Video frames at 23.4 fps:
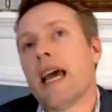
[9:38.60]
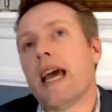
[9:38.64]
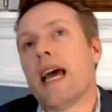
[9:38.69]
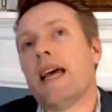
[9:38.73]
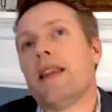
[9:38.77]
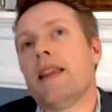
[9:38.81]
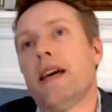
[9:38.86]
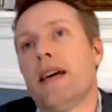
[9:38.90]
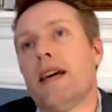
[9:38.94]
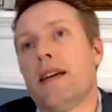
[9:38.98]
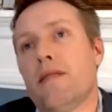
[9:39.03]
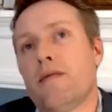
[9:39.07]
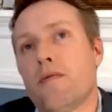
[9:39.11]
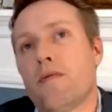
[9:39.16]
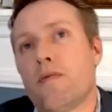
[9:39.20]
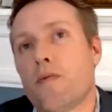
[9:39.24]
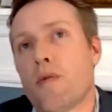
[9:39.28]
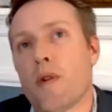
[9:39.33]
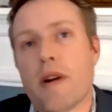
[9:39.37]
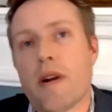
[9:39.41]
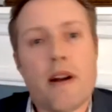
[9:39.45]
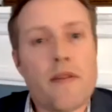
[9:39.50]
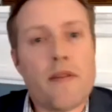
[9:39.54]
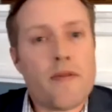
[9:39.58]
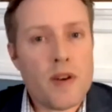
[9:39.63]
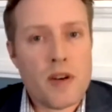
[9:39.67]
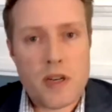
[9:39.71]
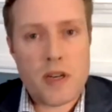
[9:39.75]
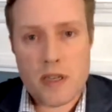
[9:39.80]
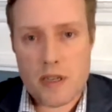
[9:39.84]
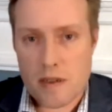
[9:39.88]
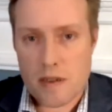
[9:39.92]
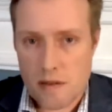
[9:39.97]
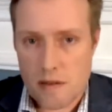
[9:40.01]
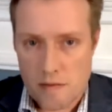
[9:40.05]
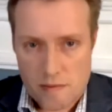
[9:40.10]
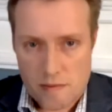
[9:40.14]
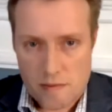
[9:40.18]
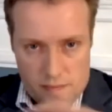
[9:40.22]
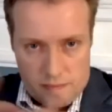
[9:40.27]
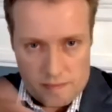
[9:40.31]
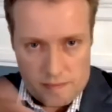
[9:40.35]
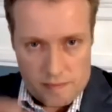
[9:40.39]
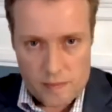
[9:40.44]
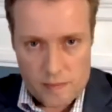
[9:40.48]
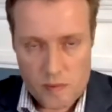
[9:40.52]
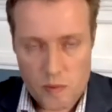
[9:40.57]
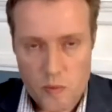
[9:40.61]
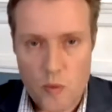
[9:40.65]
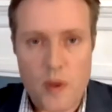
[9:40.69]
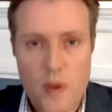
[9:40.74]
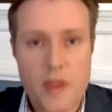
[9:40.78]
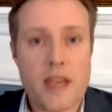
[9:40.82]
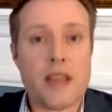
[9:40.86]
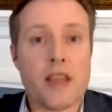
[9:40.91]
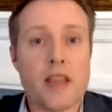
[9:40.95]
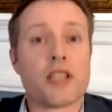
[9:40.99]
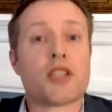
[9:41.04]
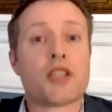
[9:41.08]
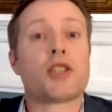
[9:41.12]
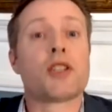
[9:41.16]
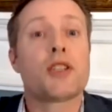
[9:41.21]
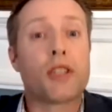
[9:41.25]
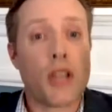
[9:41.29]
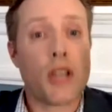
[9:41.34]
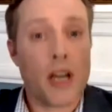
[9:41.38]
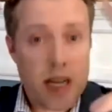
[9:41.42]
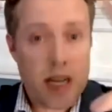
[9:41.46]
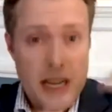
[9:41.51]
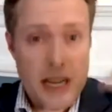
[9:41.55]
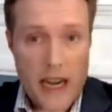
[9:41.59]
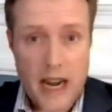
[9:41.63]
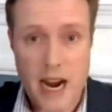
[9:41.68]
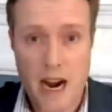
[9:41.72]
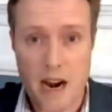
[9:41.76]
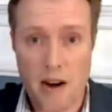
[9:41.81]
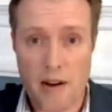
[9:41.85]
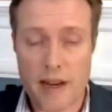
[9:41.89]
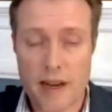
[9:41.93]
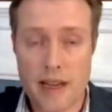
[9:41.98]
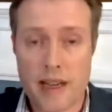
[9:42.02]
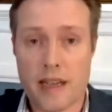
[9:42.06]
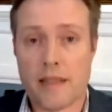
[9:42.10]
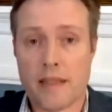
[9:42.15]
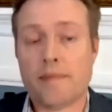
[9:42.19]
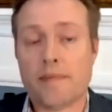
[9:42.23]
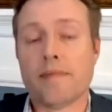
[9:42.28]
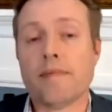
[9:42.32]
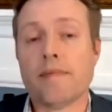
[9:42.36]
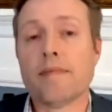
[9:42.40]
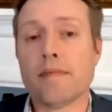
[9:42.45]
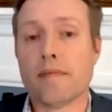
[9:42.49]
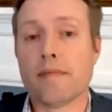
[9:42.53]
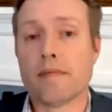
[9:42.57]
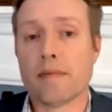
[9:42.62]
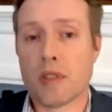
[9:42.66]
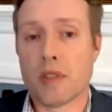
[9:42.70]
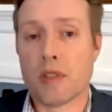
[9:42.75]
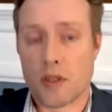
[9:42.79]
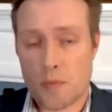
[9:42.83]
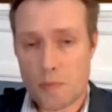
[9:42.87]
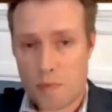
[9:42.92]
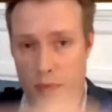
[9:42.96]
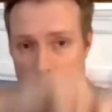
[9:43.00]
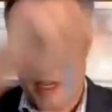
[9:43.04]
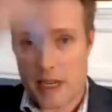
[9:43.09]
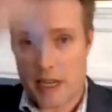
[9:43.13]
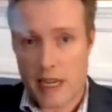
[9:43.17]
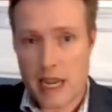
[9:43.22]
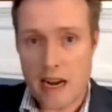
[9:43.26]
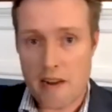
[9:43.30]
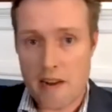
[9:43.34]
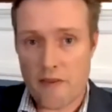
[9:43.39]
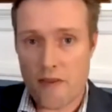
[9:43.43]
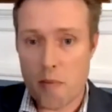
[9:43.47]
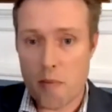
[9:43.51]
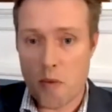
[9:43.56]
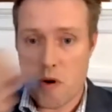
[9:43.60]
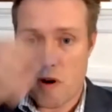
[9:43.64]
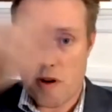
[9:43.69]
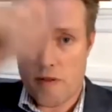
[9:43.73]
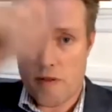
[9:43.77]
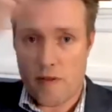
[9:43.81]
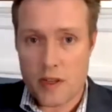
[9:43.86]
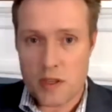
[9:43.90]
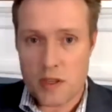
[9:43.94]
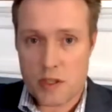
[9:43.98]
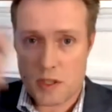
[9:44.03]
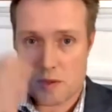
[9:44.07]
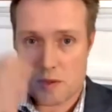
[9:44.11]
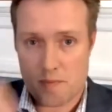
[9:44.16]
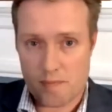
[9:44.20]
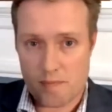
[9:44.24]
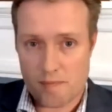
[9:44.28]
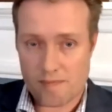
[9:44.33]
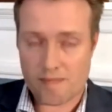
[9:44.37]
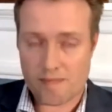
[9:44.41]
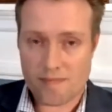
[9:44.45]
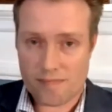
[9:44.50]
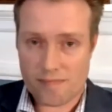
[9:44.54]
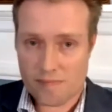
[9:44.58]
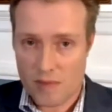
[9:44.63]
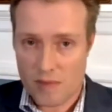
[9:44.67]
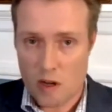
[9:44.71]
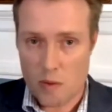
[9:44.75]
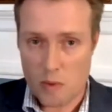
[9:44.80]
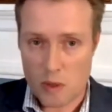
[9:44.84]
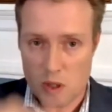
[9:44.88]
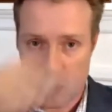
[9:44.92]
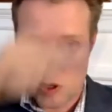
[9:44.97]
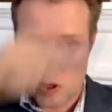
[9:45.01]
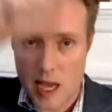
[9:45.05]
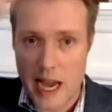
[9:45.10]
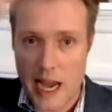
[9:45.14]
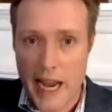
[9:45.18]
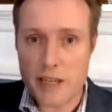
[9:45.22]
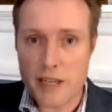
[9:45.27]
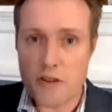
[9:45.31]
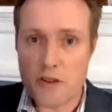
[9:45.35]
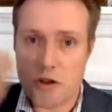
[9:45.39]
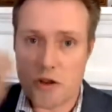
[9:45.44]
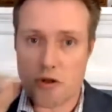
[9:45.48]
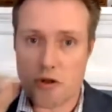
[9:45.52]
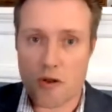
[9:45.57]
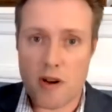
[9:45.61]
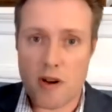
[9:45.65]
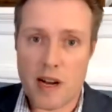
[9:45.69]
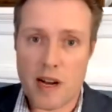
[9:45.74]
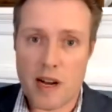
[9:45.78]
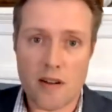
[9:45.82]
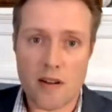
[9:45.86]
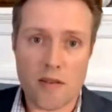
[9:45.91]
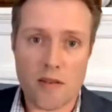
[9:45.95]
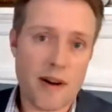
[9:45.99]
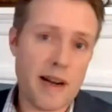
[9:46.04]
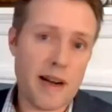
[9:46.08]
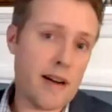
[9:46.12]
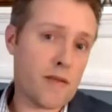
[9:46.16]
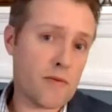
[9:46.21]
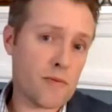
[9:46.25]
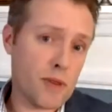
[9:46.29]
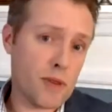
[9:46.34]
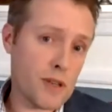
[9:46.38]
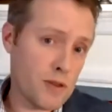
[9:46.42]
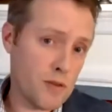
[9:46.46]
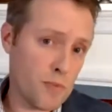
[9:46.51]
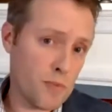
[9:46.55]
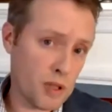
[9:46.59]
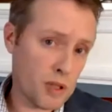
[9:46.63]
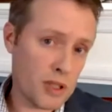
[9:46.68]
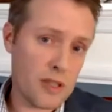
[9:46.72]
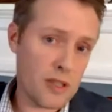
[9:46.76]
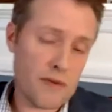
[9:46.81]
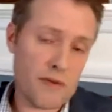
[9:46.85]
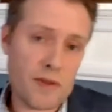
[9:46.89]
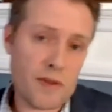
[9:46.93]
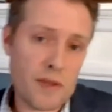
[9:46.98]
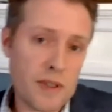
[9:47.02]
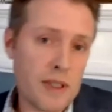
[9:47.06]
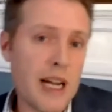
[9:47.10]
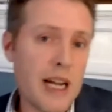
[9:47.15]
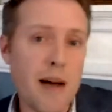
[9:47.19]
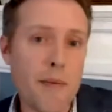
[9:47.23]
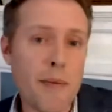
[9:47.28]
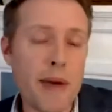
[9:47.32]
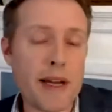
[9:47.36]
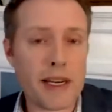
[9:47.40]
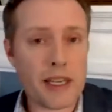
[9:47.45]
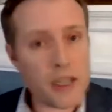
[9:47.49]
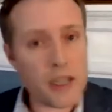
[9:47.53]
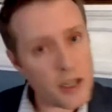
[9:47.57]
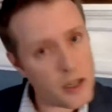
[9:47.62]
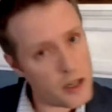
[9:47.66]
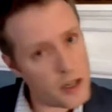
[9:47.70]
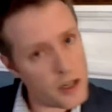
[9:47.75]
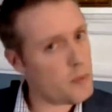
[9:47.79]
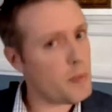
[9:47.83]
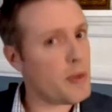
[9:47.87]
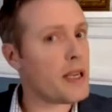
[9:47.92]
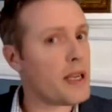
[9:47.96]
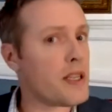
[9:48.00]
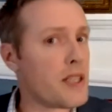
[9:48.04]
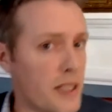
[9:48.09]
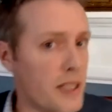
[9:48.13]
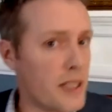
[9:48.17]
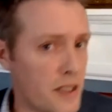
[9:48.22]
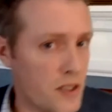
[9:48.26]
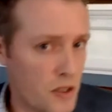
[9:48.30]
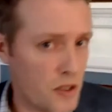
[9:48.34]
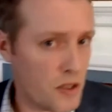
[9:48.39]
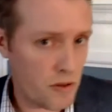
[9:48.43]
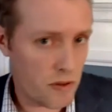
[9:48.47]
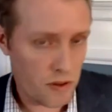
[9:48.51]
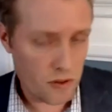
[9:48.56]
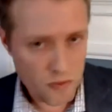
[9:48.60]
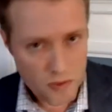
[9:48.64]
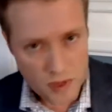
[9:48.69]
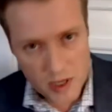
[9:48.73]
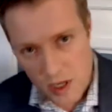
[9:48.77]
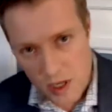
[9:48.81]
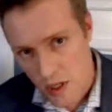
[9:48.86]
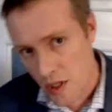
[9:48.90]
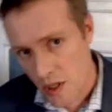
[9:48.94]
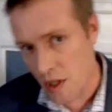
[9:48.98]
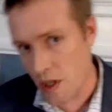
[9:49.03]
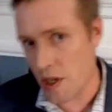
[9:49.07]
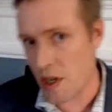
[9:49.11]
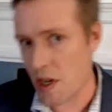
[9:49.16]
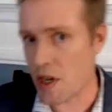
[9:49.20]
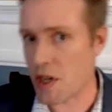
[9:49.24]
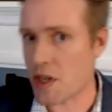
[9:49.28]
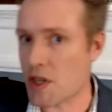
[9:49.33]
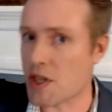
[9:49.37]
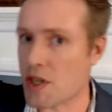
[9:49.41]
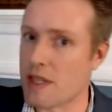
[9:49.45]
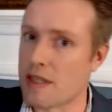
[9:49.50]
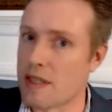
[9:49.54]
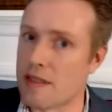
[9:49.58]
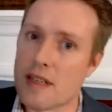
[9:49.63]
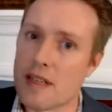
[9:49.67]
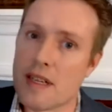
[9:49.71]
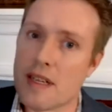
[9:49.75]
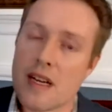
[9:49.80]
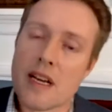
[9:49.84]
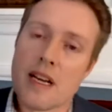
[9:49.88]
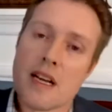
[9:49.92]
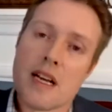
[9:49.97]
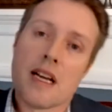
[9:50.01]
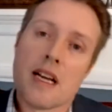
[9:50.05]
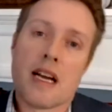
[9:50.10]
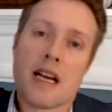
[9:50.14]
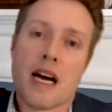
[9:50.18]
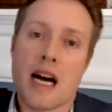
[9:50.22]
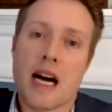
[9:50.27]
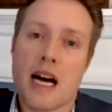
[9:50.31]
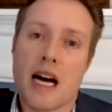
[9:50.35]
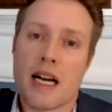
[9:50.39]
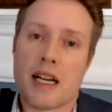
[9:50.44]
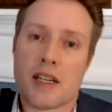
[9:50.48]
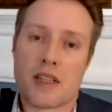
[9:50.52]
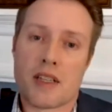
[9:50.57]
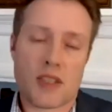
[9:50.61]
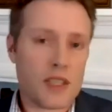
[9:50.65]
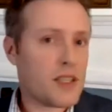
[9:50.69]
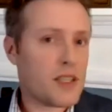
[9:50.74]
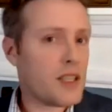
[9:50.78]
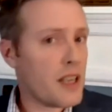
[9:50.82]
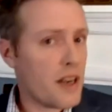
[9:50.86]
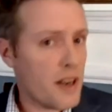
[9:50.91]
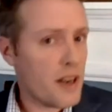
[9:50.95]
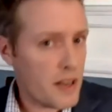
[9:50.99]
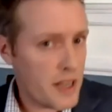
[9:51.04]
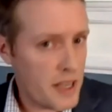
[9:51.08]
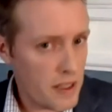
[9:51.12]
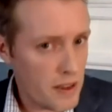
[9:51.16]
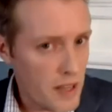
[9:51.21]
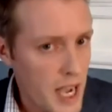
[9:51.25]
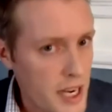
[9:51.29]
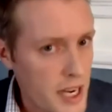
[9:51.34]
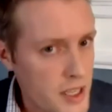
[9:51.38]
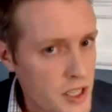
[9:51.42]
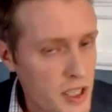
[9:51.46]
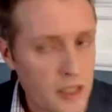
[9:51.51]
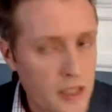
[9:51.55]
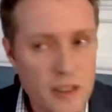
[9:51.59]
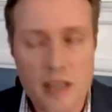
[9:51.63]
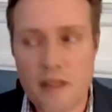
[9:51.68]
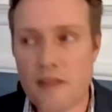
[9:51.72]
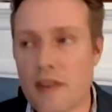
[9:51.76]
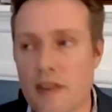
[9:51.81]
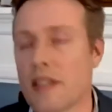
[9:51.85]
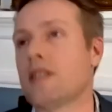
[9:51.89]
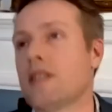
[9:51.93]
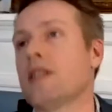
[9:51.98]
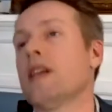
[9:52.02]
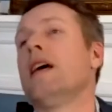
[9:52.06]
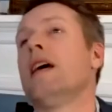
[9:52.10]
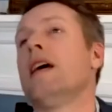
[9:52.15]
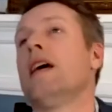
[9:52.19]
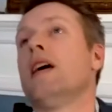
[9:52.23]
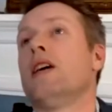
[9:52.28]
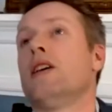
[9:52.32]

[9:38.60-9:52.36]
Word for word: and then wherever within the study area, this big kind of amorphous almost line you draw around where you believe combat occurred based on historical research and uh, existing archaeological evidence,